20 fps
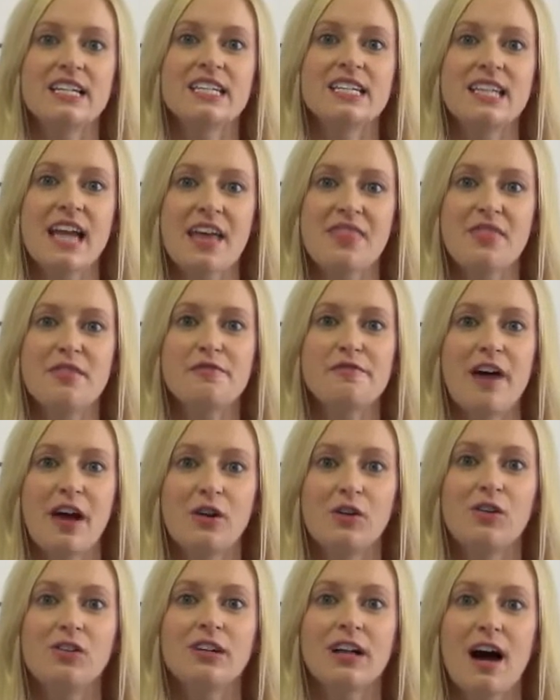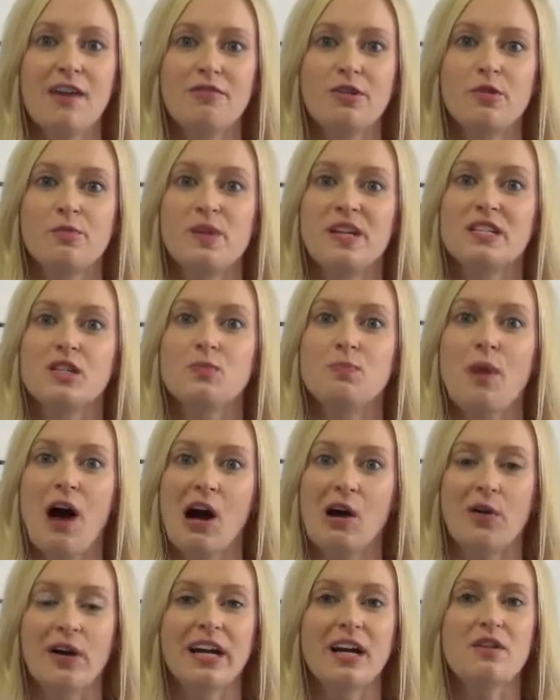extend the federal government's
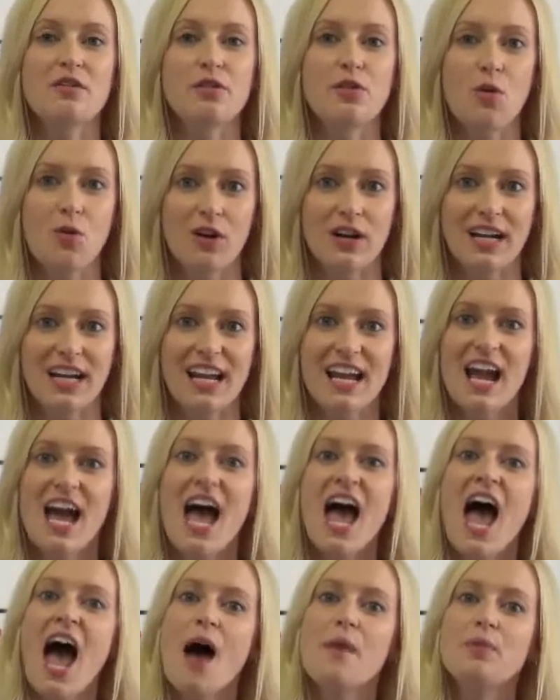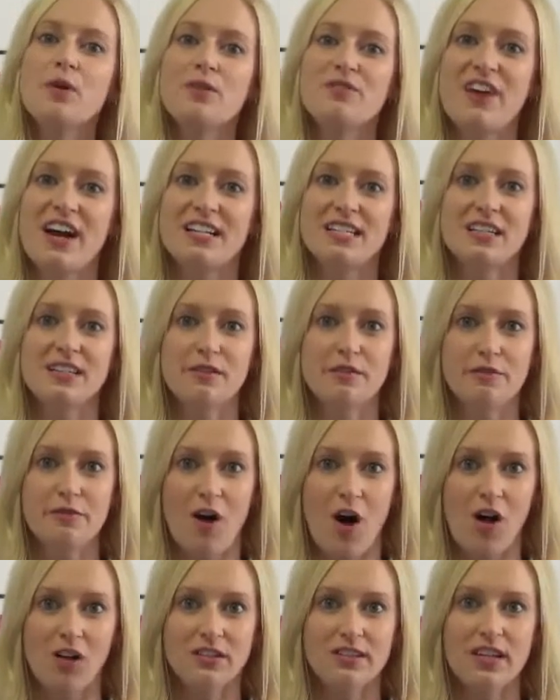borrowing authority and prevent a
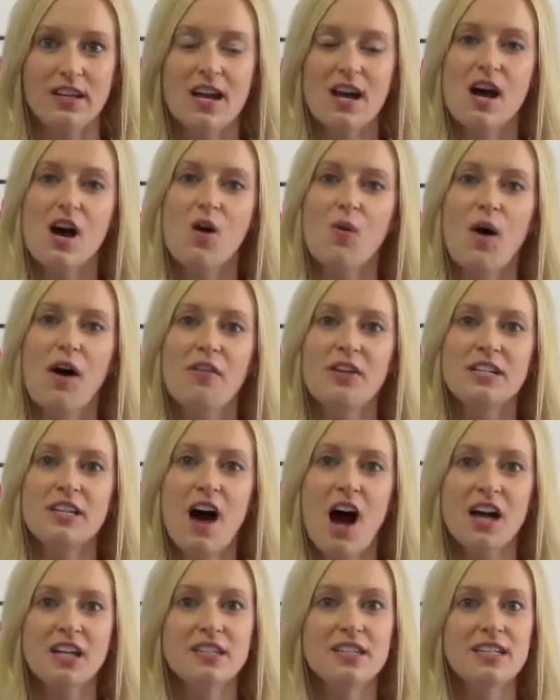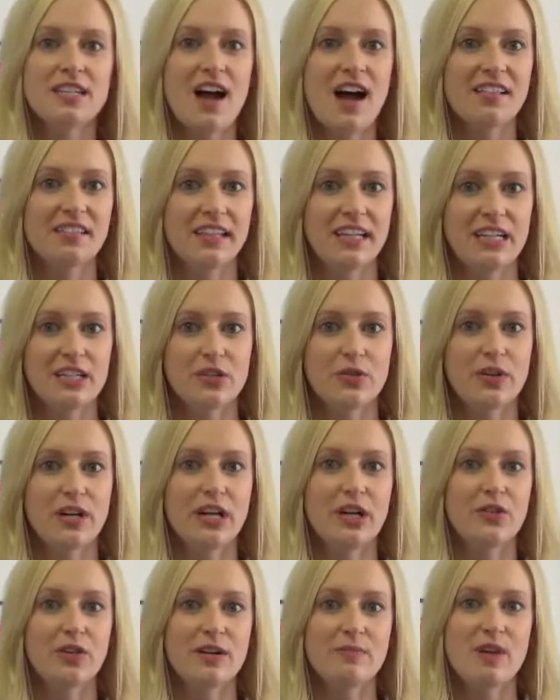default. While the talks did not lead to
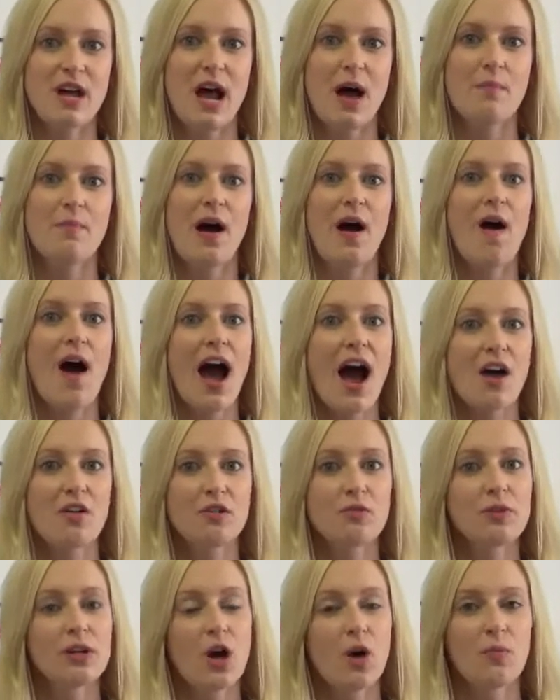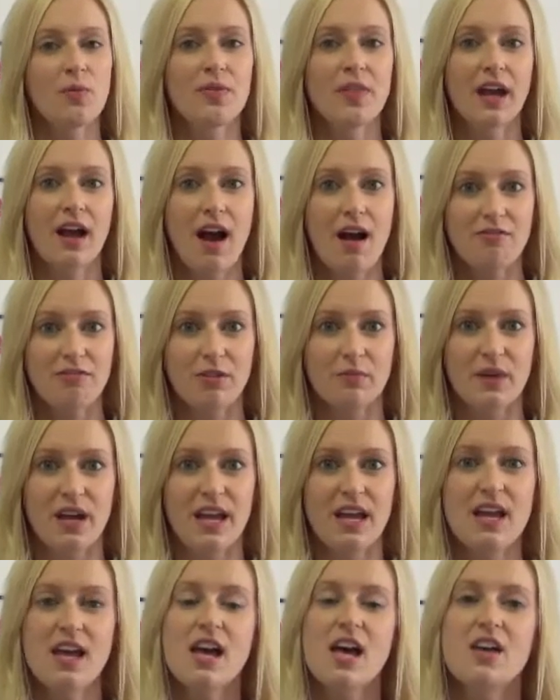an agreement about how to reopen the
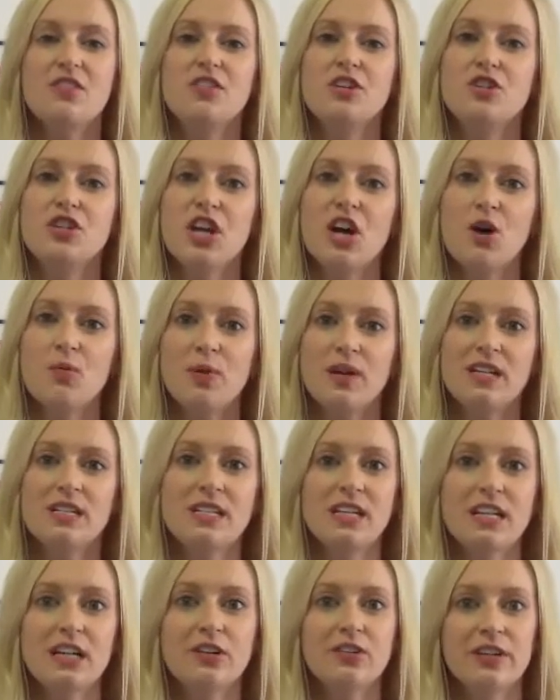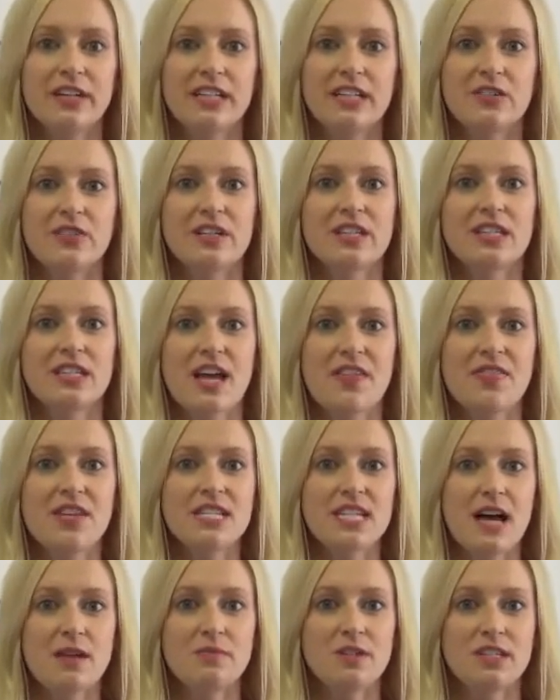government, the GOP did agree to extend
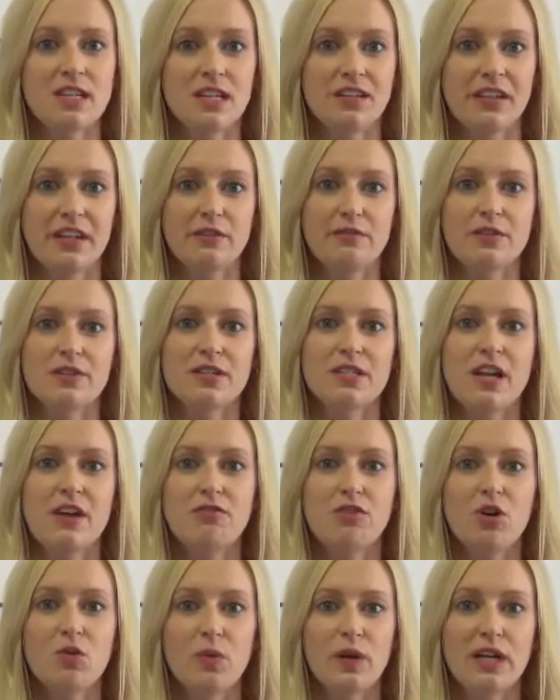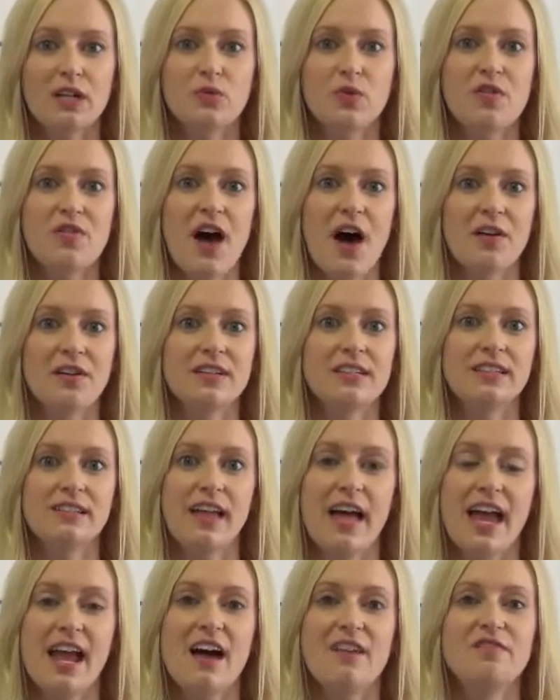the debt ceiling for several weeks without a
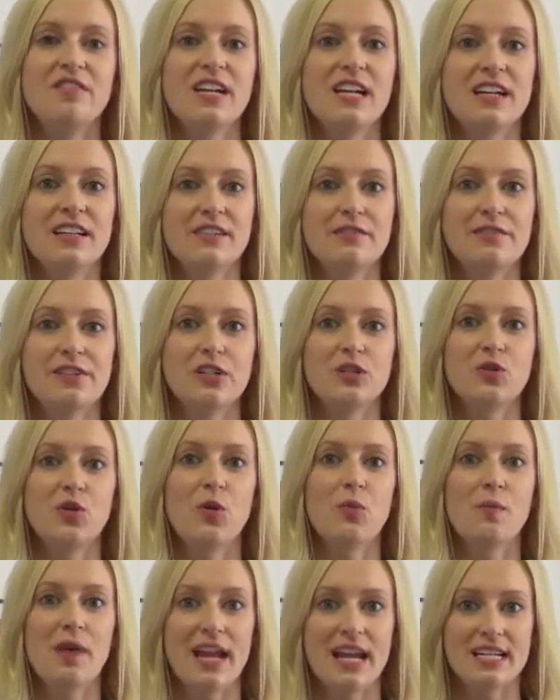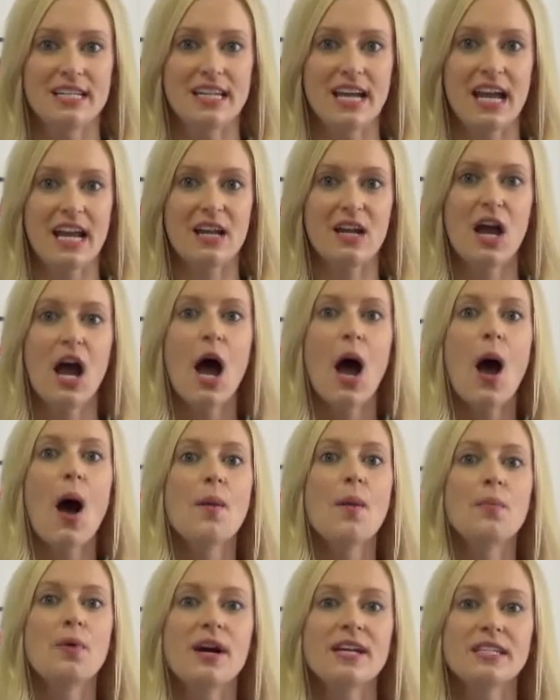delay of the individual mandate.
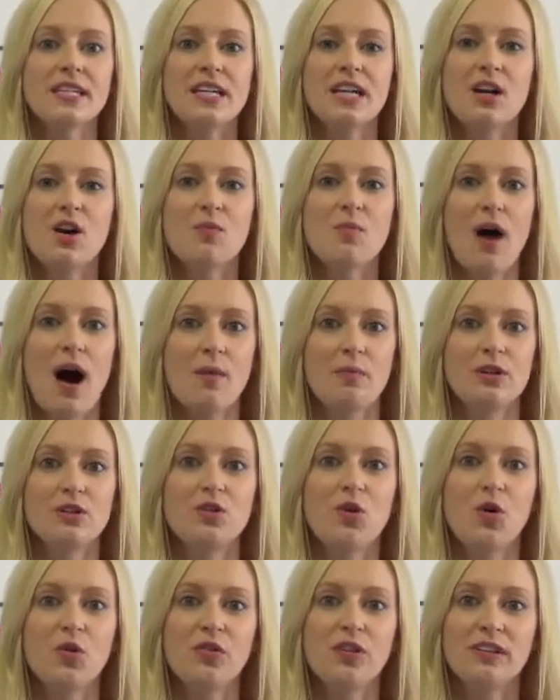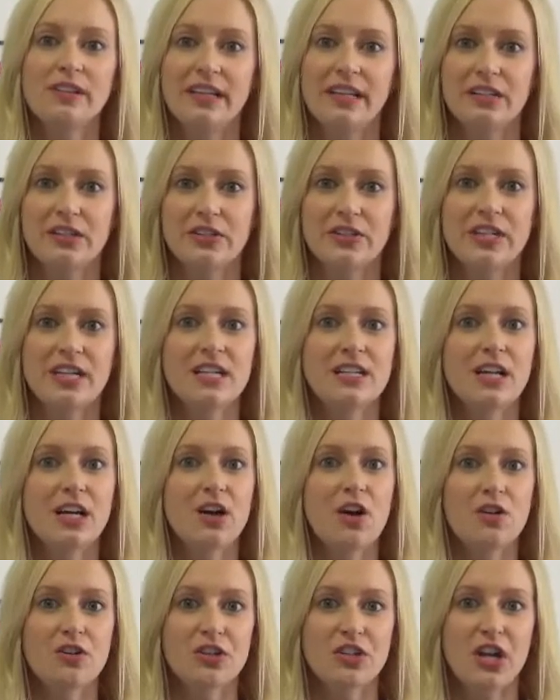President Obama told the leaders he'd
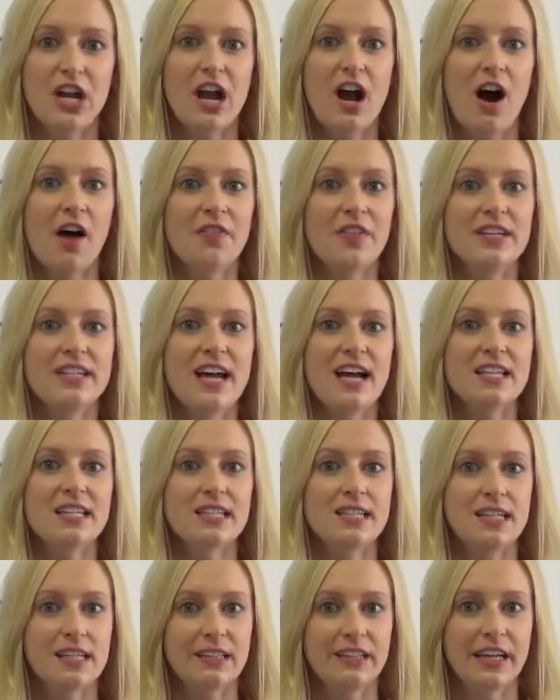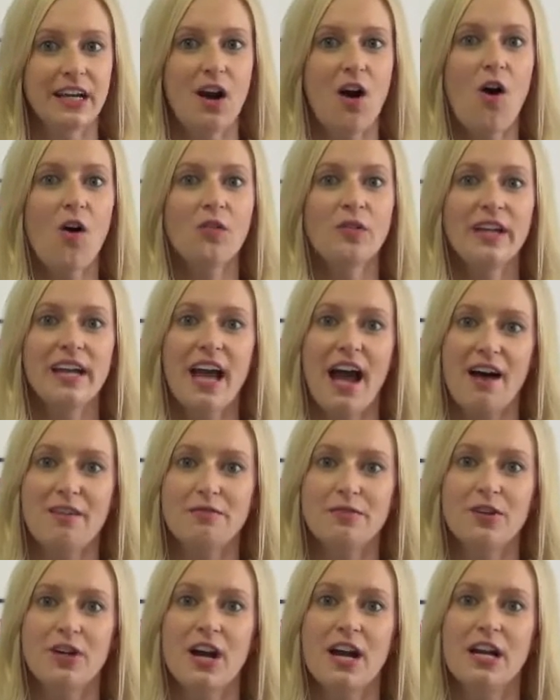negotiate on the debt ceiling only
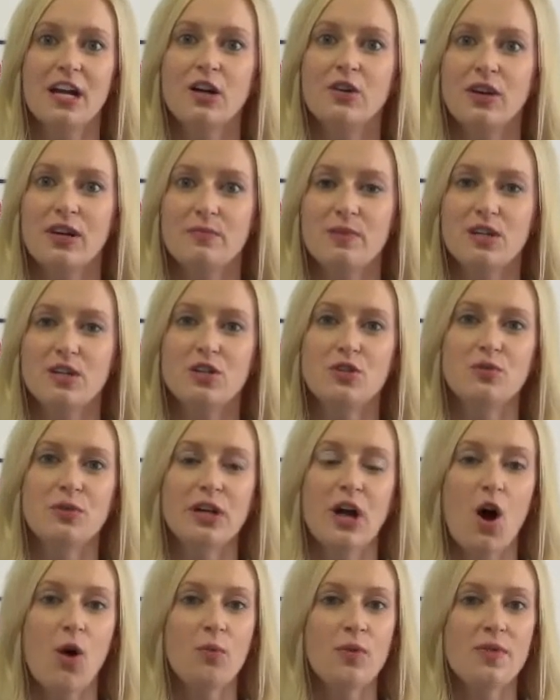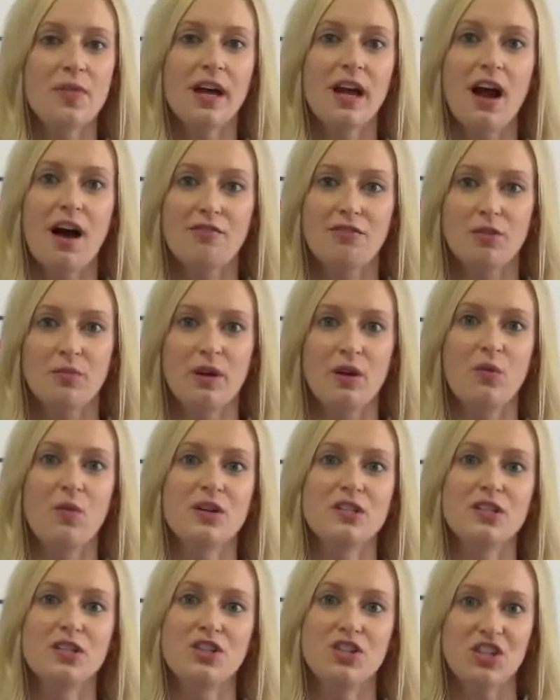after an agreement to reopen the government
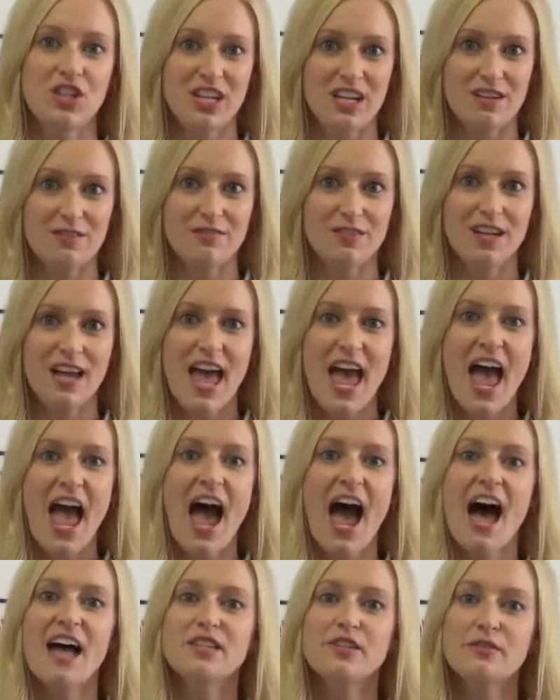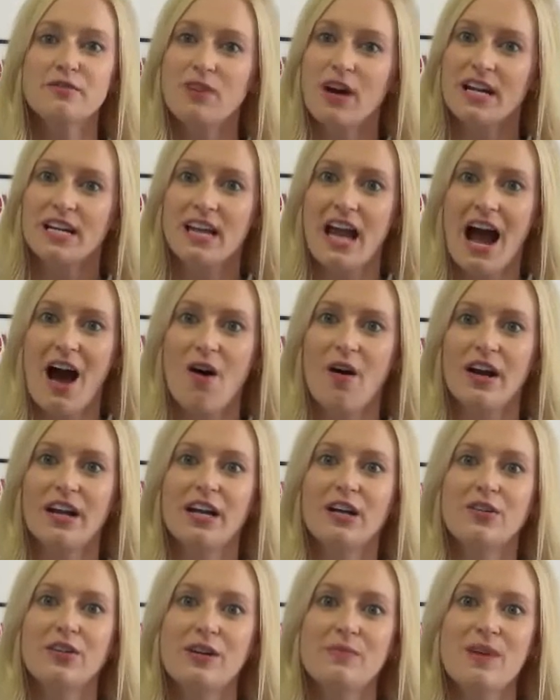was achieved. As of right now,
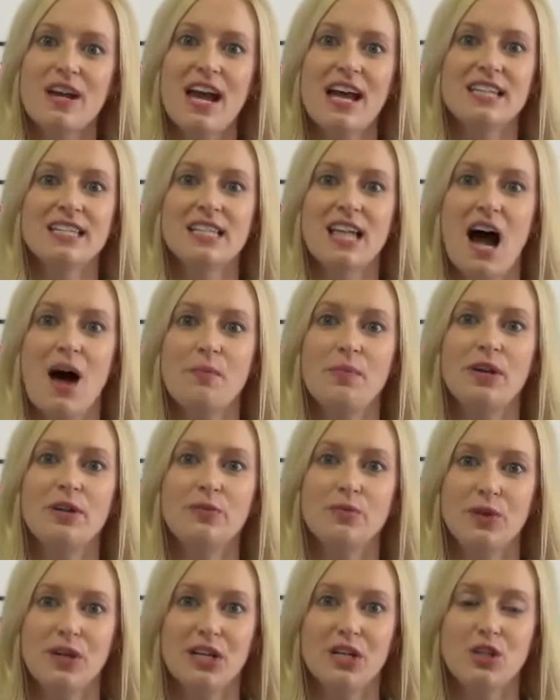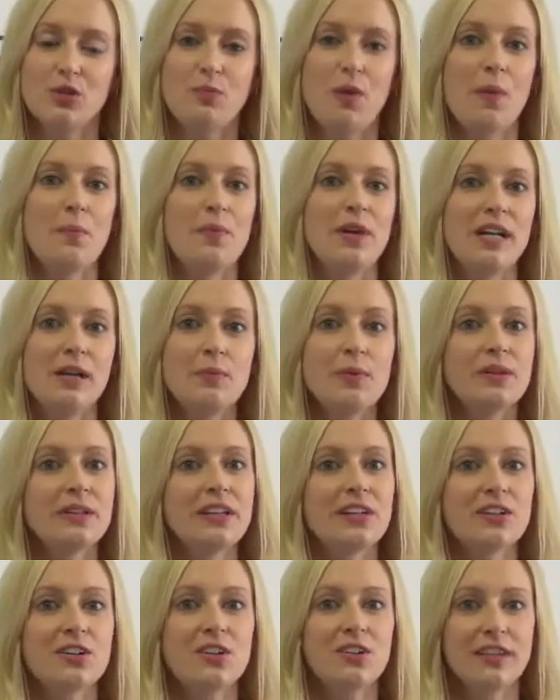an agreement has not been reached, but many
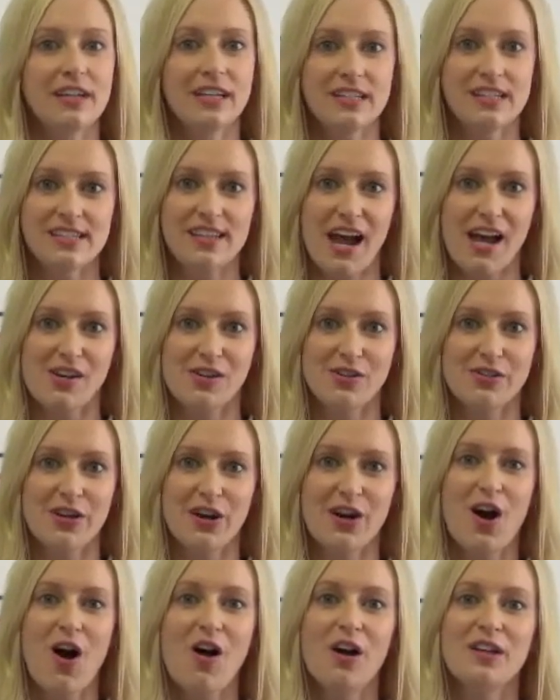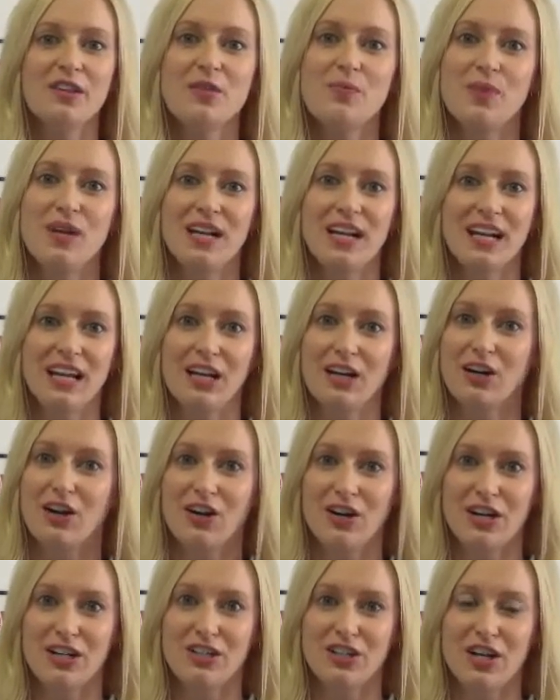political insiders are calling the meeting
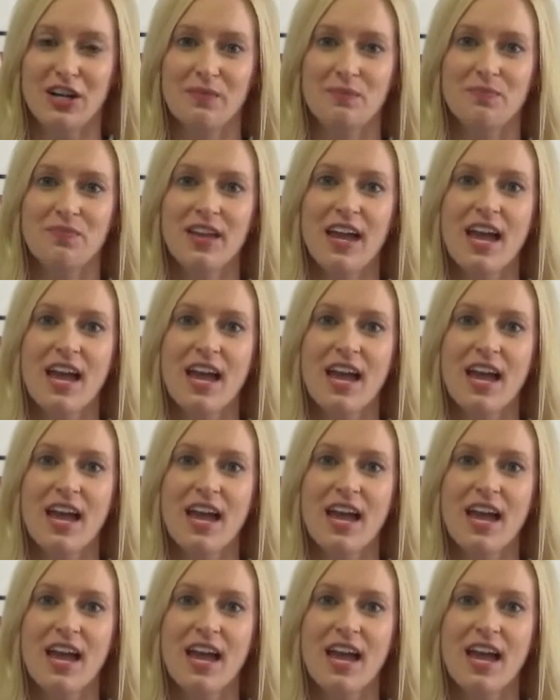encouraging.